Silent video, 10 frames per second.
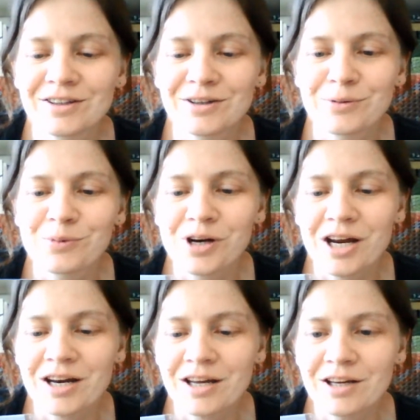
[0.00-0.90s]
what I
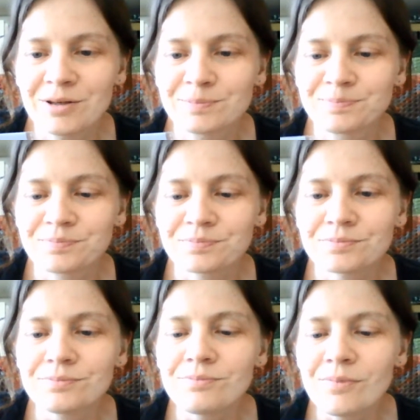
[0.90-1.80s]
need.
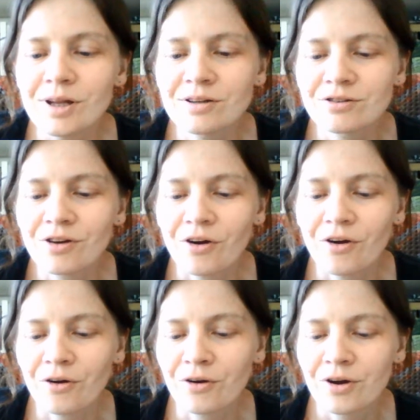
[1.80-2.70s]
So